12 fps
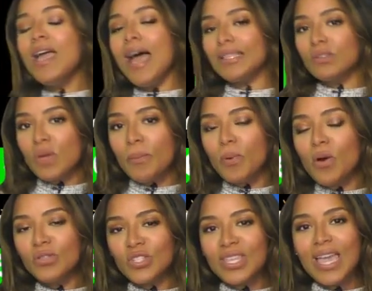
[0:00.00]
As we
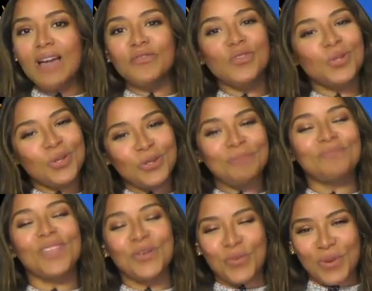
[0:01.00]
approach the
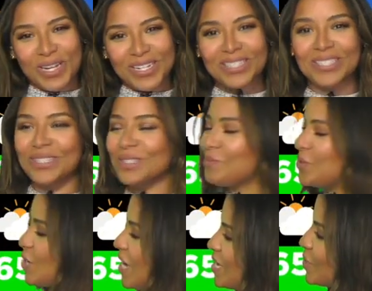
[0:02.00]
afternoon, we're going to see
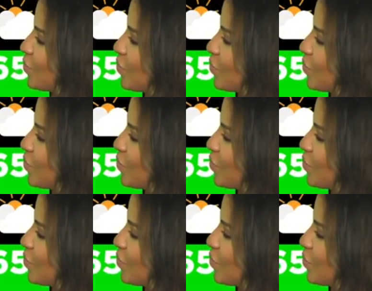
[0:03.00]
some change.